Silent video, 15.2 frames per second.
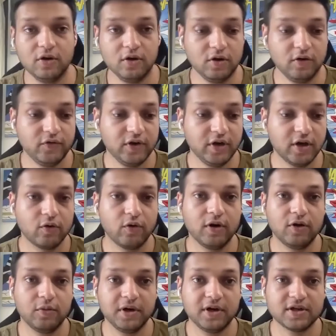we are
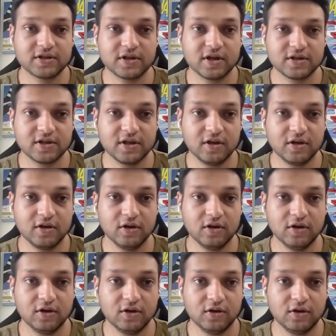going to be discussing
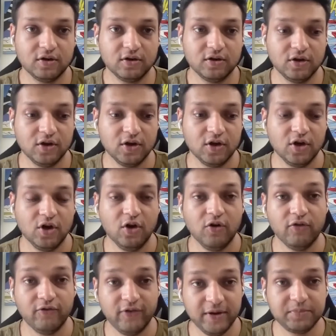
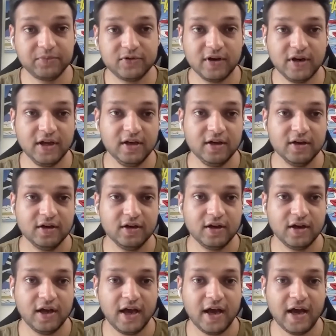Web3
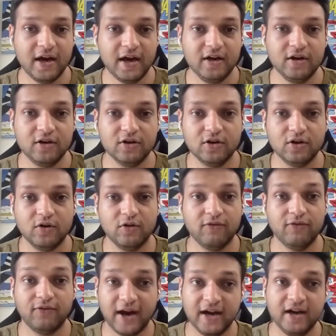and
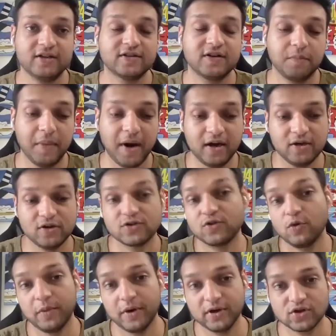why does it matter
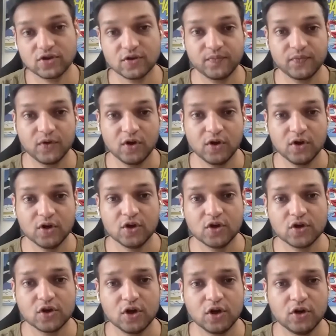so much.
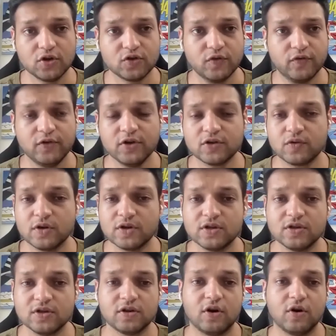So first
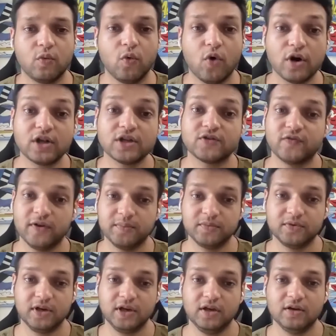question is around what is
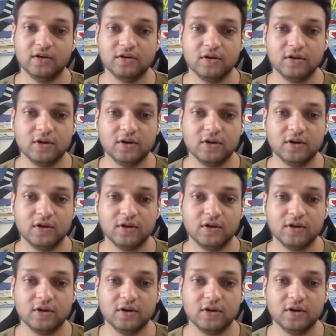Web3?